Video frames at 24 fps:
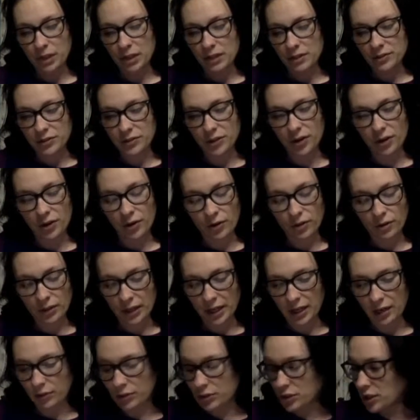So
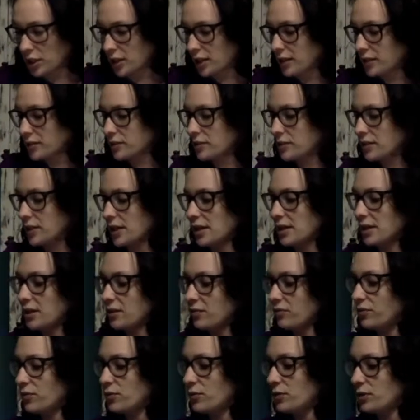language arts, they
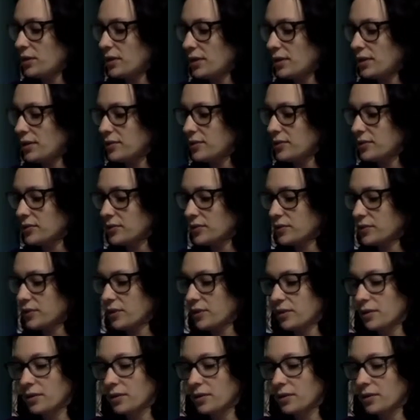give you these